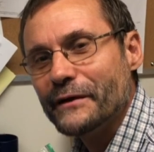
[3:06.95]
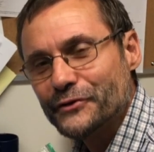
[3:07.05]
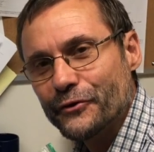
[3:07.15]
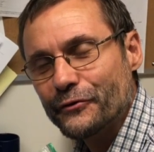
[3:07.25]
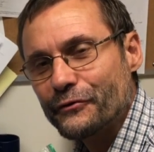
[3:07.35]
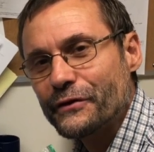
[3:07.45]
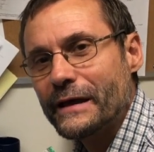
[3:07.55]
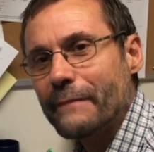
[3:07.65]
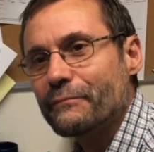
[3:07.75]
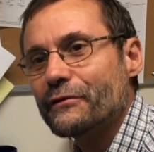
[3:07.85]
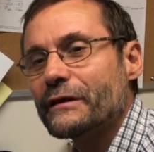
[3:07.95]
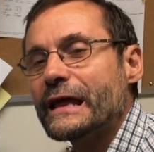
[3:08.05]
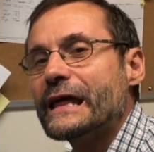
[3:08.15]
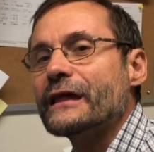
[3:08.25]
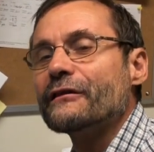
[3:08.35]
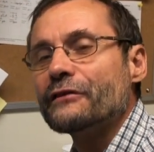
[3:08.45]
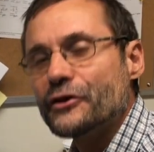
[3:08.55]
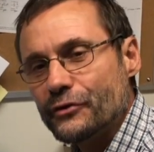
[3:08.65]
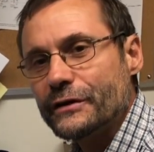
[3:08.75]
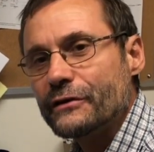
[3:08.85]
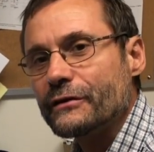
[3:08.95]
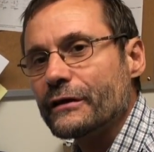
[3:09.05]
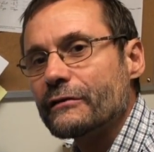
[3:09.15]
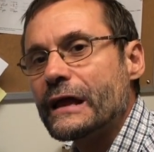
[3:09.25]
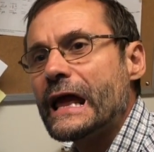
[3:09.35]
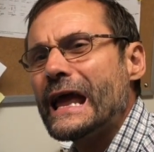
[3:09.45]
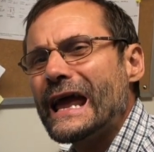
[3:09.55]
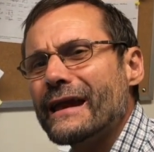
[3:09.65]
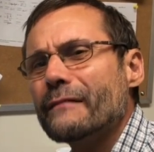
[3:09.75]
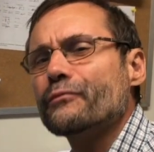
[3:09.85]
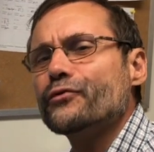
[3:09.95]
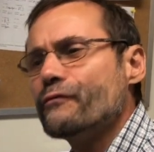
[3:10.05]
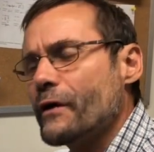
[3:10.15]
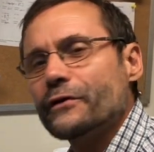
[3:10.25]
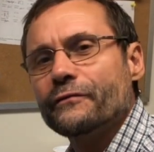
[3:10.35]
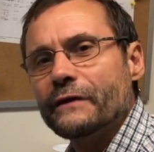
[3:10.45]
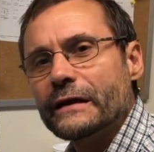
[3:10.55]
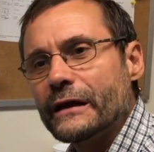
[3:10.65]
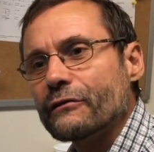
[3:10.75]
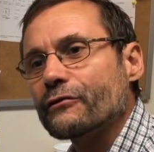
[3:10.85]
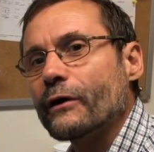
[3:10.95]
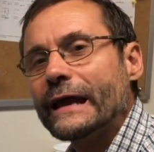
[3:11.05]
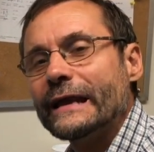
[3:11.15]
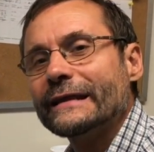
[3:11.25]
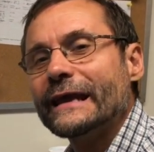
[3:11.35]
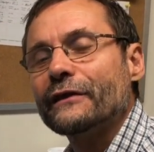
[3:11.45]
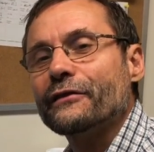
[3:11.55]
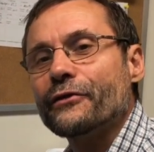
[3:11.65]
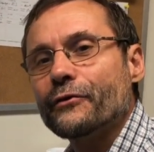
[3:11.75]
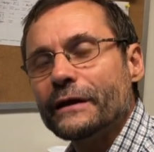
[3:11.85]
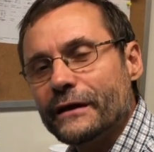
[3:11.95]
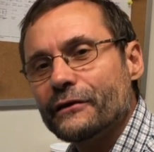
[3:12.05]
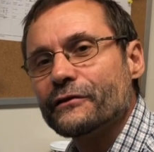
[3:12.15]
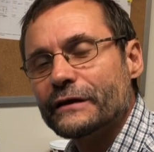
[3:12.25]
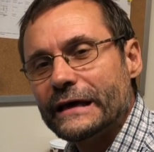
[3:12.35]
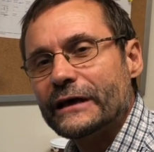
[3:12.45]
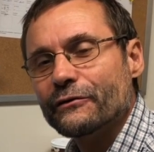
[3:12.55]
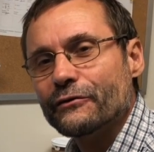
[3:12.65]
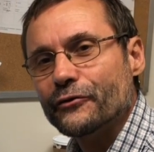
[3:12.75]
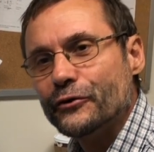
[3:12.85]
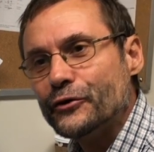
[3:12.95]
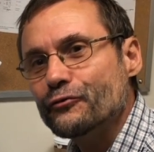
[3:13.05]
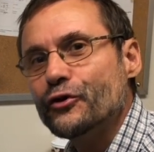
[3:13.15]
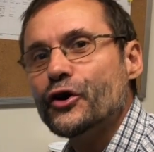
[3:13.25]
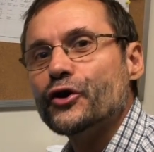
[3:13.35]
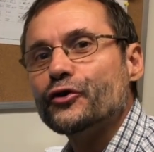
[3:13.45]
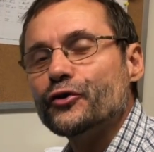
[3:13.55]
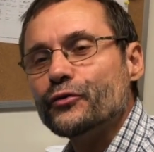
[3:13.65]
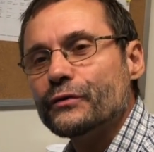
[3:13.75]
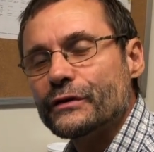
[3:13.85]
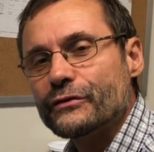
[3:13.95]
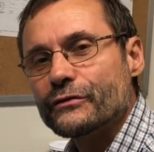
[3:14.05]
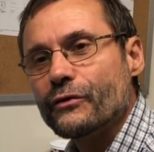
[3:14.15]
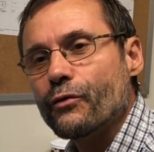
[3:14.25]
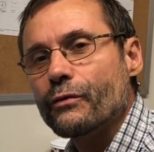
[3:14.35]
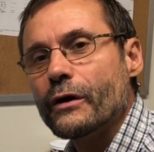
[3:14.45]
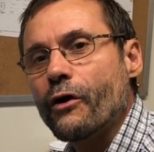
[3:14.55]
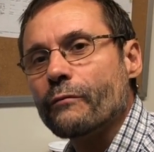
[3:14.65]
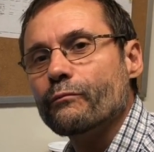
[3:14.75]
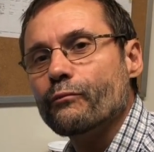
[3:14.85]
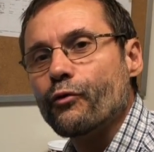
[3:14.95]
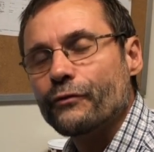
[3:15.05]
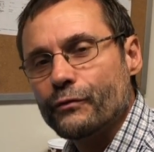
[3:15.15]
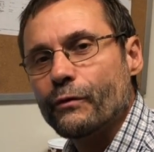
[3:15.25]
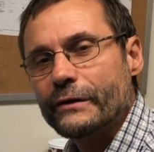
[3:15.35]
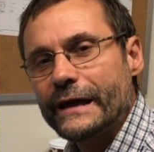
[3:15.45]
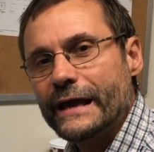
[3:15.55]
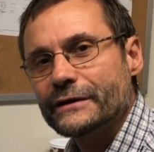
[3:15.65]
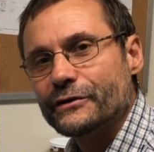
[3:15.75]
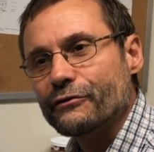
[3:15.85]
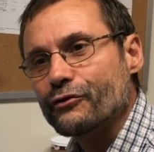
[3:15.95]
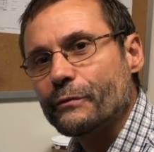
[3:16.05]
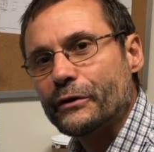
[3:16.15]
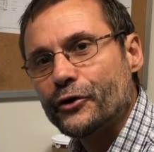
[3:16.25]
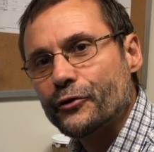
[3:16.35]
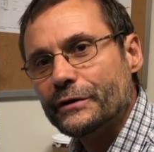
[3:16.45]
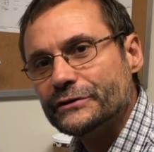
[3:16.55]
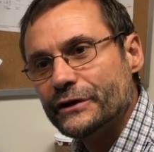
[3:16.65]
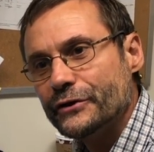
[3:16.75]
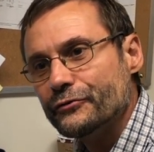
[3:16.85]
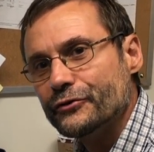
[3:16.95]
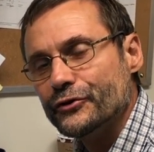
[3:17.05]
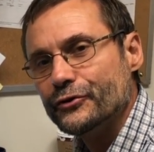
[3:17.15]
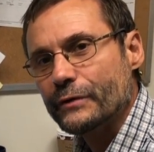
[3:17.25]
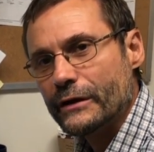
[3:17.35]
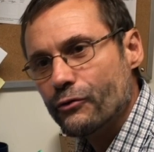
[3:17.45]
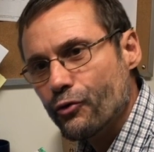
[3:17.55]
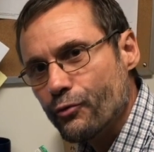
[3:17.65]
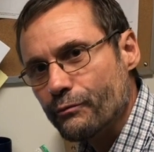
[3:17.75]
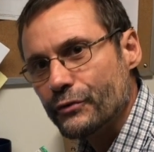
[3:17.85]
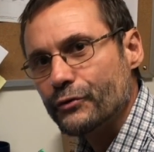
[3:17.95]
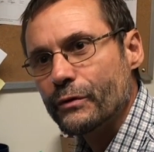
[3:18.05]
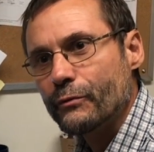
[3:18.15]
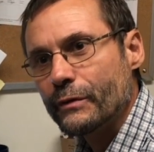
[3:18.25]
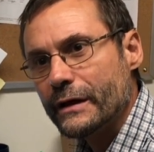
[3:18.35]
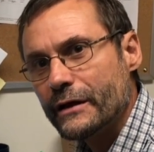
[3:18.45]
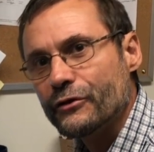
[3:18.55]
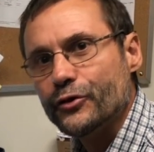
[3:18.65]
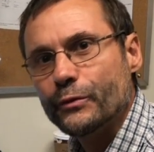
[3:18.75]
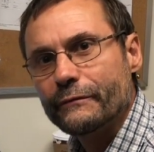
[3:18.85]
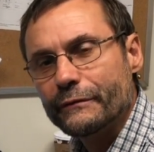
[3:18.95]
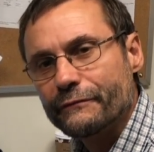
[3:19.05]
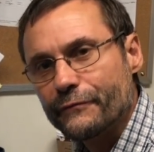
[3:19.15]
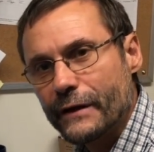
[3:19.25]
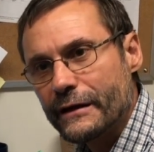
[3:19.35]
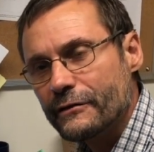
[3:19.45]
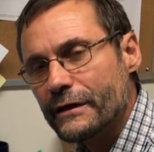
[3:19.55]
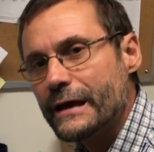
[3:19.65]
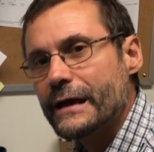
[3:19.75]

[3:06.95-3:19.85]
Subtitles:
measure your steps, see your distance, and improve on your fitness. So again, take 30 days to a healthier you. Do this on more than one occasion. So I'm encouraging you to do it at home, do it with us, do it with friends.